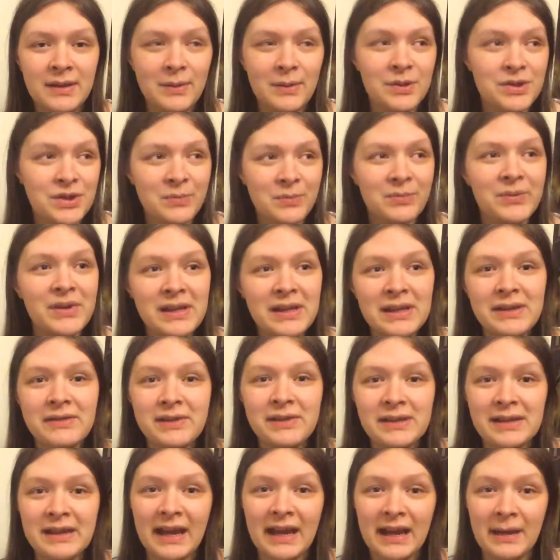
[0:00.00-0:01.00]
which I'm really,
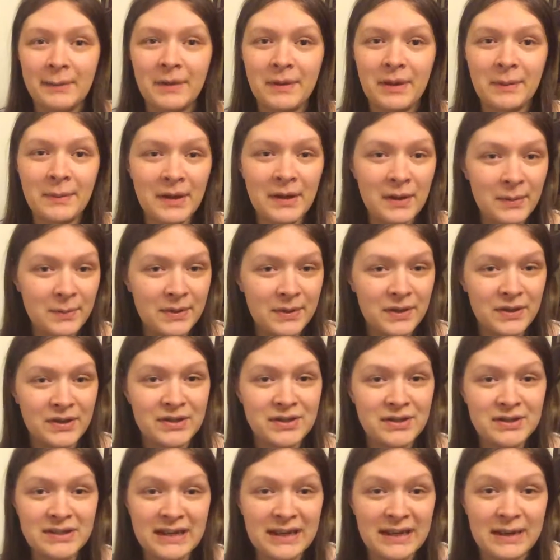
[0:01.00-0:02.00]
really happy about
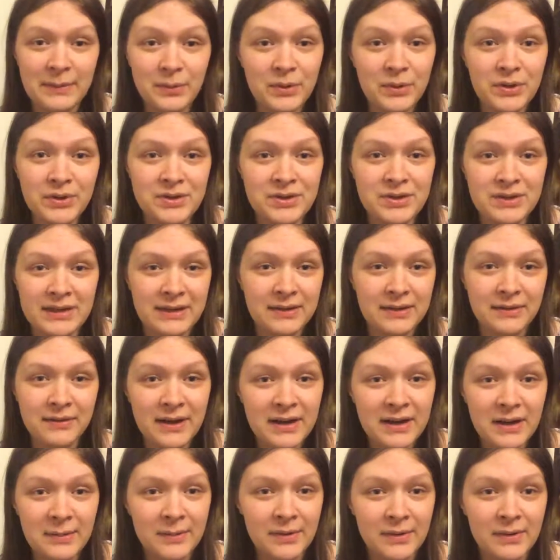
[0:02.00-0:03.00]
because it was
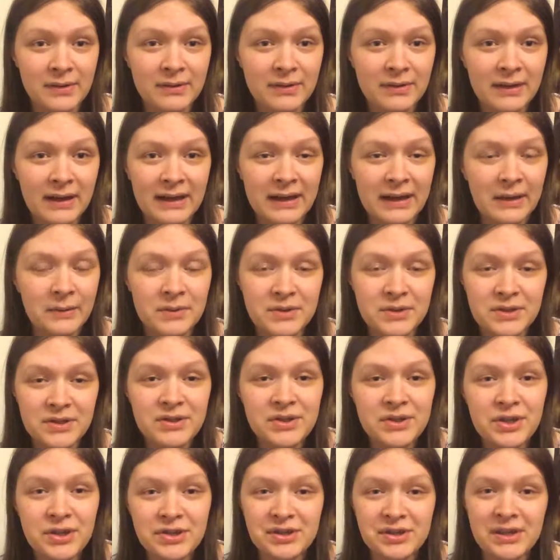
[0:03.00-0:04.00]
incredible and it was
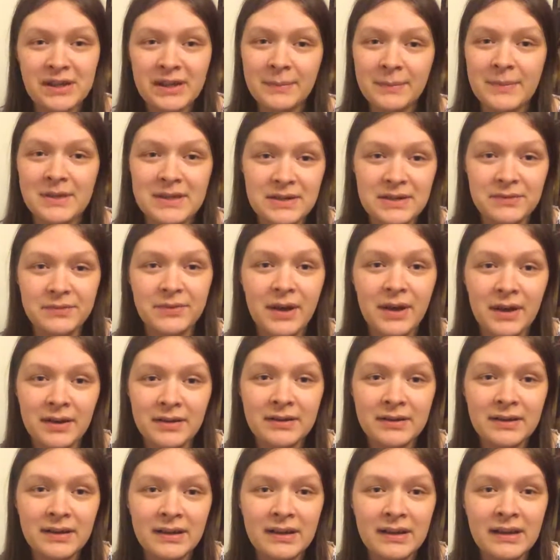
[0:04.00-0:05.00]
on such a limited
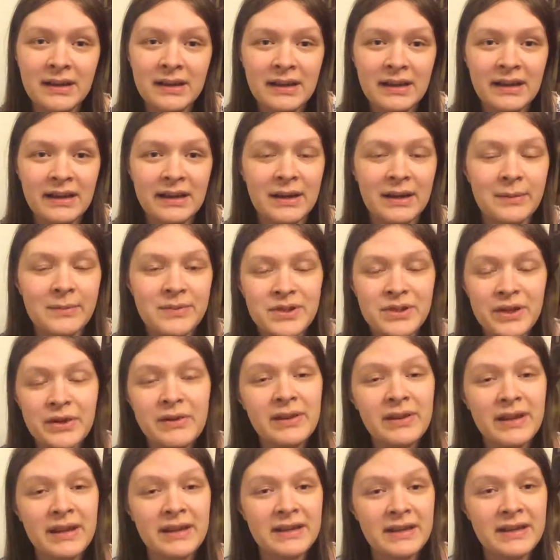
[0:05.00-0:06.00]
run and I'm so
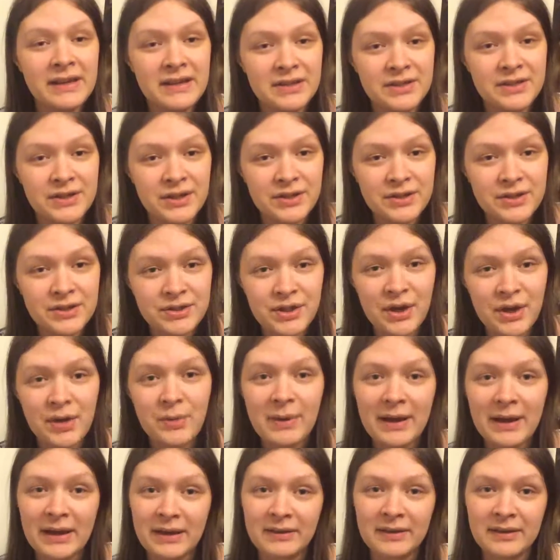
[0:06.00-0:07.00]
glad that it's done so
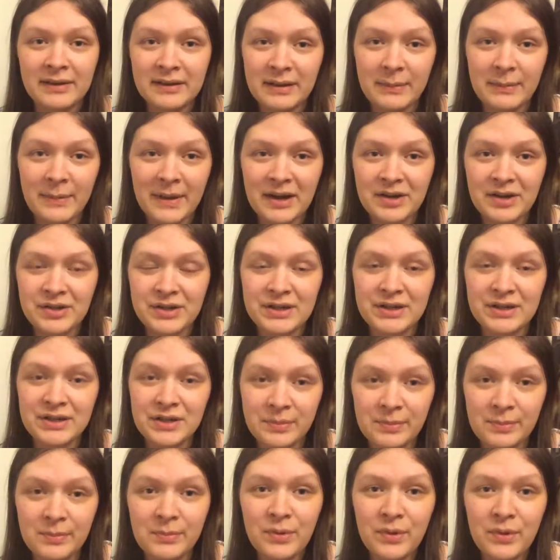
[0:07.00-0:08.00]
well that they're managing
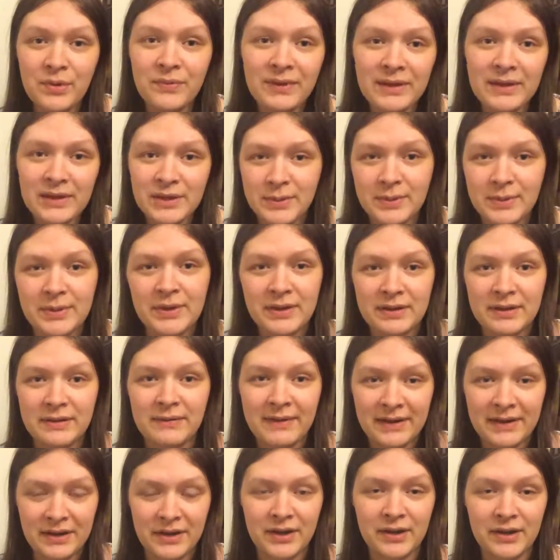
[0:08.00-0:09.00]
to move it to another
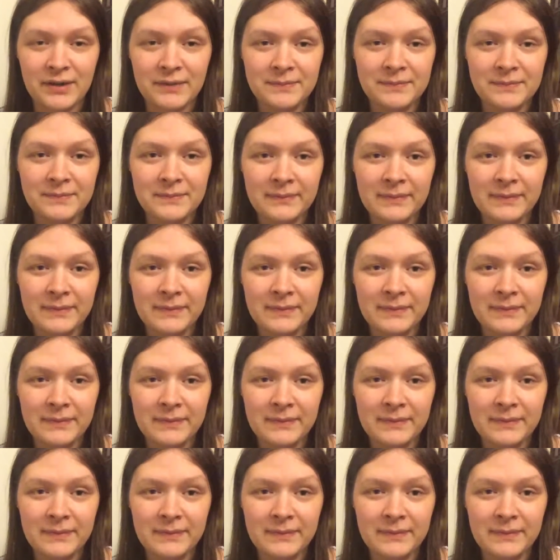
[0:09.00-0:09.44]
venue.